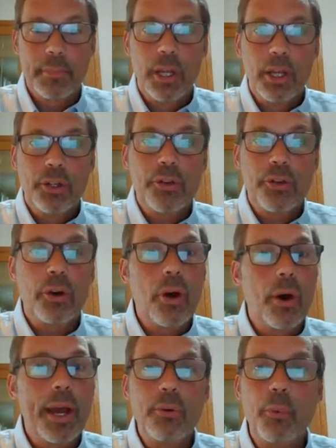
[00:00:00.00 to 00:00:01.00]
So go
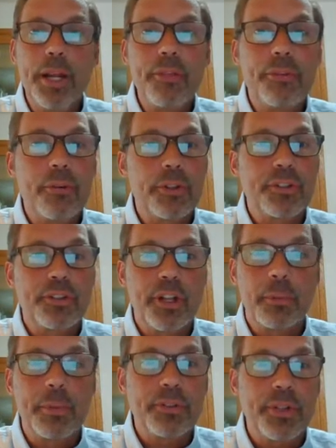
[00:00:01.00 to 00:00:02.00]
ahead and read through the
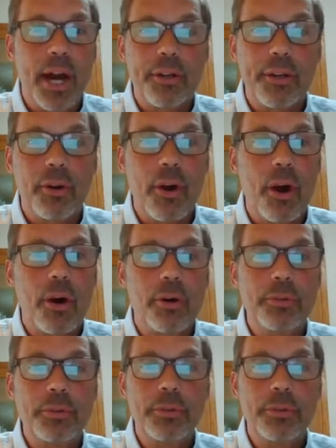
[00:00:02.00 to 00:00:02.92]
syllabus on your own.